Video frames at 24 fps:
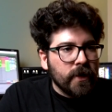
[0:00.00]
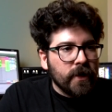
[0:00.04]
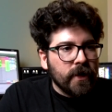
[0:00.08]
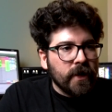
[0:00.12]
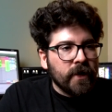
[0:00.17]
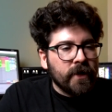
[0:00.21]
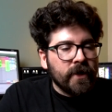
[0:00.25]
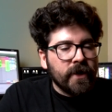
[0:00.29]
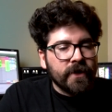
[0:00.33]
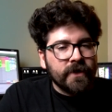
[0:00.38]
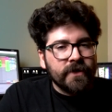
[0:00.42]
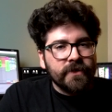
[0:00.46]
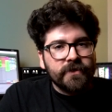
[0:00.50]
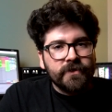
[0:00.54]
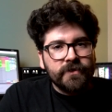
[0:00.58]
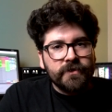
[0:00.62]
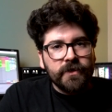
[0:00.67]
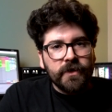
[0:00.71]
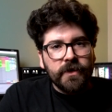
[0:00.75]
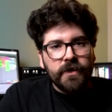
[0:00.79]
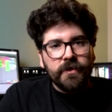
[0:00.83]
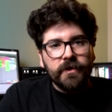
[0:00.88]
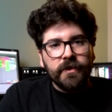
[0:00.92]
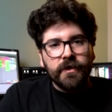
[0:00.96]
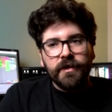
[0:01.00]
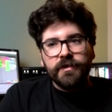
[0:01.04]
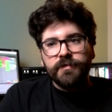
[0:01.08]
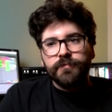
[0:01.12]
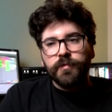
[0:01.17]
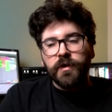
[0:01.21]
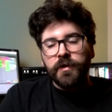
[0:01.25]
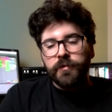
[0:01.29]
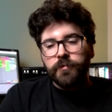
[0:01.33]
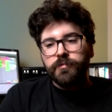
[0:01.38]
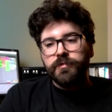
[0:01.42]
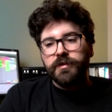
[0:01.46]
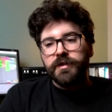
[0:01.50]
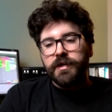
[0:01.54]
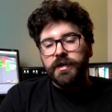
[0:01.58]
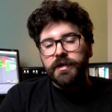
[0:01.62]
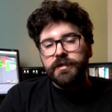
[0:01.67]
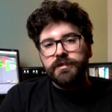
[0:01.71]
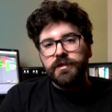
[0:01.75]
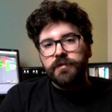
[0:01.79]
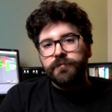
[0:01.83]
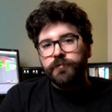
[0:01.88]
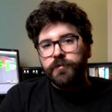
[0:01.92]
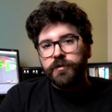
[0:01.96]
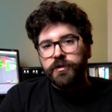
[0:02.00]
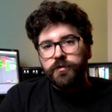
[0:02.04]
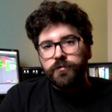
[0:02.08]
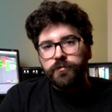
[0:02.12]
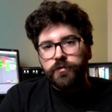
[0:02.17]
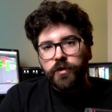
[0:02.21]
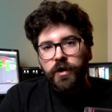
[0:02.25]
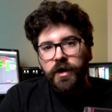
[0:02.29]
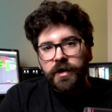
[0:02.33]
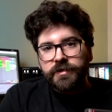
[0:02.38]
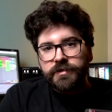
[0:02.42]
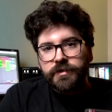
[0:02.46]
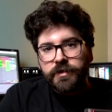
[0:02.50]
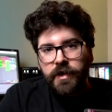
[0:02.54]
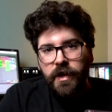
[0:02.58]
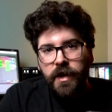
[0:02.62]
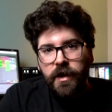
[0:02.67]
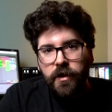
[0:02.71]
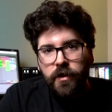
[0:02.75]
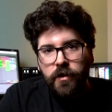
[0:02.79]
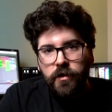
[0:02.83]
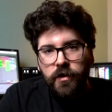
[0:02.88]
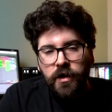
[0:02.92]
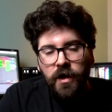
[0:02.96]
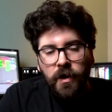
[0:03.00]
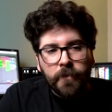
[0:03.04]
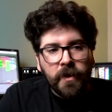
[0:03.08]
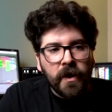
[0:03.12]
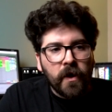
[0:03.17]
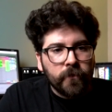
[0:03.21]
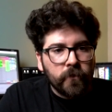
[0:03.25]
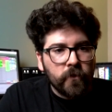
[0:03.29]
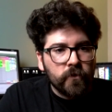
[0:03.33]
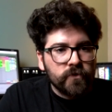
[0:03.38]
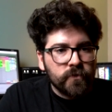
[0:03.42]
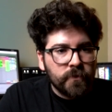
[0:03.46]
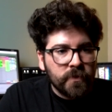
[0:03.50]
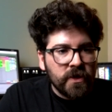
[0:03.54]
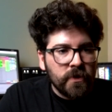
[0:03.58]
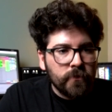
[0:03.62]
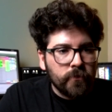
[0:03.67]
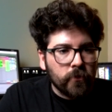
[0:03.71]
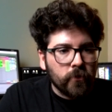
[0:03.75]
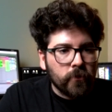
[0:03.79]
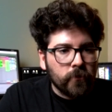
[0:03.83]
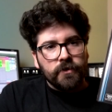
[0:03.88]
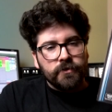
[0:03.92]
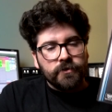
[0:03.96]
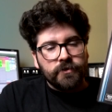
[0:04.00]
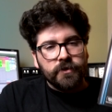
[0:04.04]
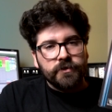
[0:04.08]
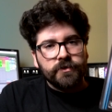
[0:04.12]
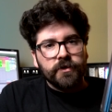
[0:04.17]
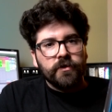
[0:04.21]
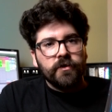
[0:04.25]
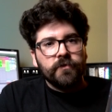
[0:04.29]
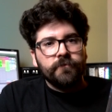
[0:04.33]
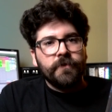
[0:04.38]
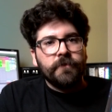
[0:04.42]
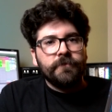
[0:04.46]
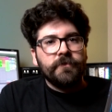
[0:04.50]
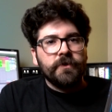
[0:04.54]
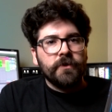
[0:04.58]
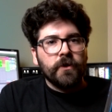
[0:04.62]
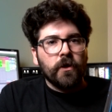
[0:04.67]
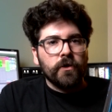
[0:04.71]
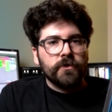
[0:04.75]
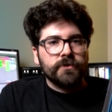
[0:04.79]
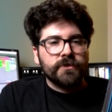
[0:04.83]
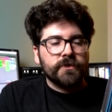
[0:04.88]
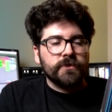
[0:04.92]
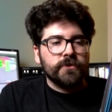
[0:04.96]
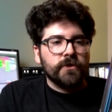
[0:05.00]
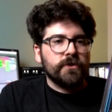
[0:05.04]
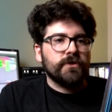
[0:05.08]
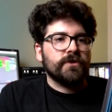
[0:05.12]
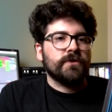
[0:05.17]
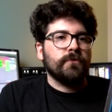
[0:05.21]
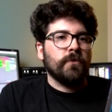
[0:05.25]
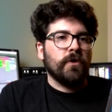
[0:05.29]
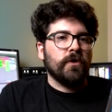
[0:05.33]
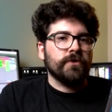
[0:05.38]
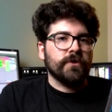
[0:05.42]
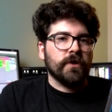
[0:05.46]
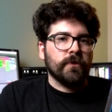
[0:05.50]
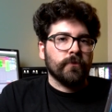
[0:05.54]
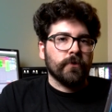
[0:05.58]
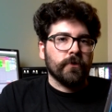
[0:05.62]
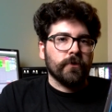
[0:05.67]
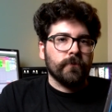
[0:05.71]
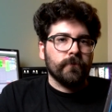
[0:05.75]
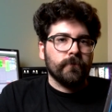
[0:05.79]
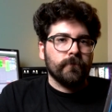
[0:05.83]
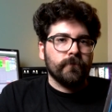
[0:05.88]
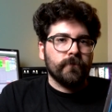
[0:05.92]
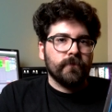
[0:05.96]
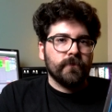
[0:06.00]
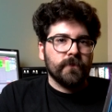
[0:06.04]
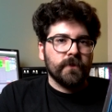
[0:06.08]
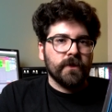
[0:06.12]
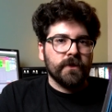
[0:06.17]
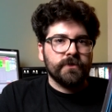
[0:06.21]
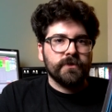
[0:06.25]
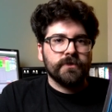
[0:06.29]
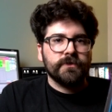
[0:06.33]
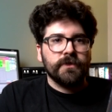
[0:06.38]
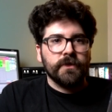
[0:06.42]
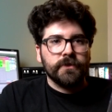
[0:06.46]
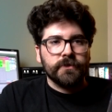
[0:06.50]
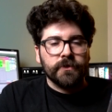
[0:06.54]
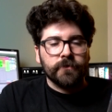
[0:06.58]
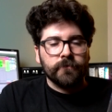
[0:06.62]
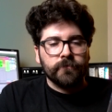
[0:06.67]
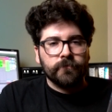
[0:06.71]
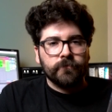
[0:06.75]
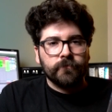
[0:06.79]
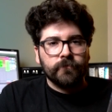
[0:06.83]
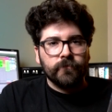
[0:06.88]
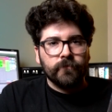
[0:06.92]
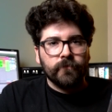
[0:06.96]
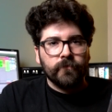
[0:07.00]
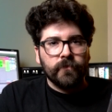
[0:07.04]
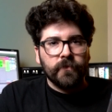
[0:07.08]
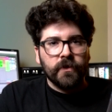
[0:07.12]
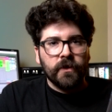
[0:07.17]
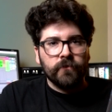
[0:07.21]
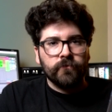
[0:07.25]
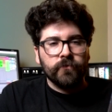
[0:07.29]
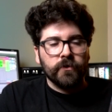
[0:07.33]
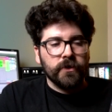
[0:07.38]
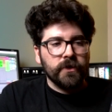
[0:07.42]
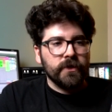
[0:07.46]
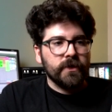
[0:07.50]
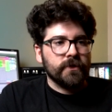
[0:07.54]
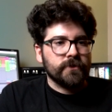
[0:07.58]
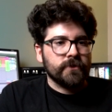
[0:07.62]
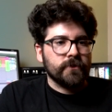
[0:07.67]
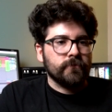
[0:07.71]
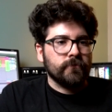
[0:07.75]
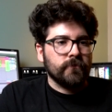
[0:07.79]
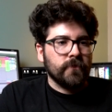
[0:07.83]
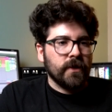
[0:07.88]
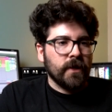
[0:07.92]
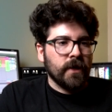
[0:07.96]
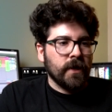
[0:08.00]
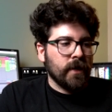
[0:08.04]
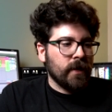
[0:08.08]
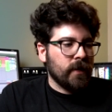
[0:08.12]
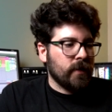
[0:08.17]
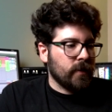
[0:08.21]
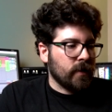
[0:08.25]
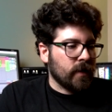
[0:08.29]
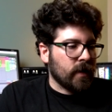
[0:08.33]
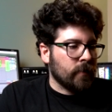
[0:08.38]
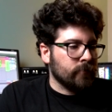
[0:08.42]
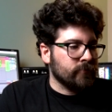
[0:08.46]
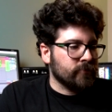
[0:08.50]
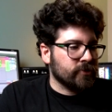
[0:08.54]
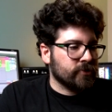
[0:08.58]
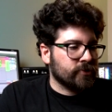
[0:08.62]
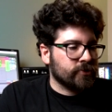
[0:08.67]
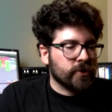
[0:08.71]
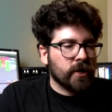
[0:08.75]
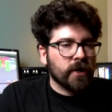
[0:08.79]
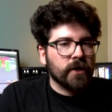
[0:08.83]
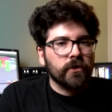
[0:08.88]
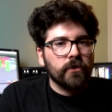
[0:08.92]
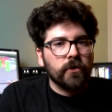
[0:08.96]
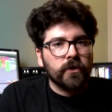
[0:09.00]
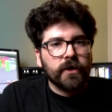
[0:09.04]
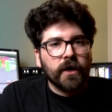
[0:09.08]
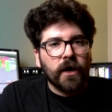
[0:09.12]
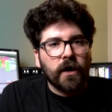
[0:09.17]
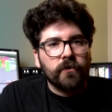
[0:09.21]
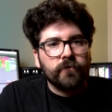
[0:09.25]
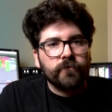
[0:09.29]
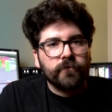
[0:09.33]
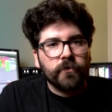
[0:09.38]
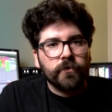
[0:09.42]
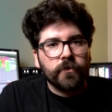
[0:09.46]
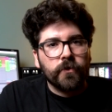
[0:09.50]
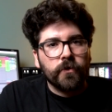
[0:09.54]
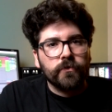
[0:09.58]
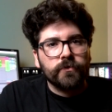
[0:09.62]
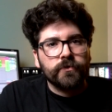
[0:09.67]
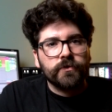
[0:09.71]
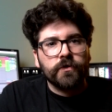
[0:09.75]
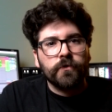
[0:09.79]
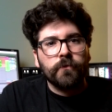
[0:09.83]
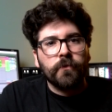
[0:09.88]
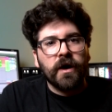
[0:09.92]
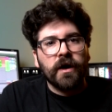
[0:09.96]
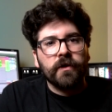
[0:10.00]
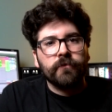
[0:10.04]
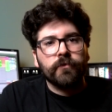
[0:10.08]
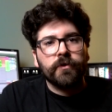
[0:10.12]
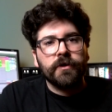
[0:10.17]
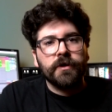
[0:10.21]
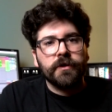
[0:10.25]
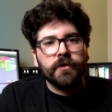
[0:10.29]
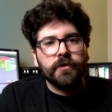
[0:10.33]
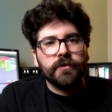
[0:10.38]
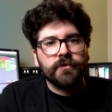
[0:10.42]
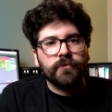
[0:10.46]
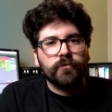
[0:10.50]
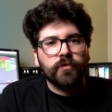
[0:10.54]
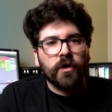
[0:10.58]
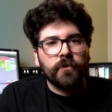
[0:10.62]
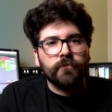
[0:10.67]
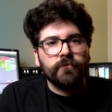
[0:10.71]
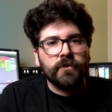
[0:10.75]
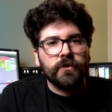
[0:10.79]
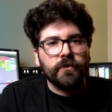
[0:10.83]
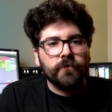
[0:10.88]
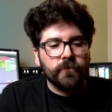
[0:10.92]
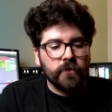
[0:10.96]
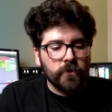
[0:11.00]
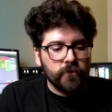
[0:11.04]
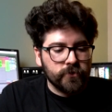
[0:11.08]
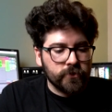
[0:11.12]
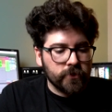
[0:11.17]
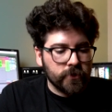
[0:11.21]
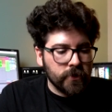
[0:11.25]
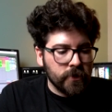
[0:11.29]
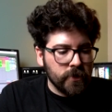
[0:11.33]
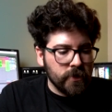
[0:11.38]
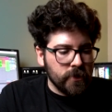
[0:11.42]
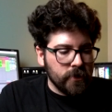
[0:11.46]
And I could see that it's probably easy for you not to care about those people. $650 is not a small number. It just isn't. It really isn't. And I'm just trying to look out for those who might run into this problem in the future.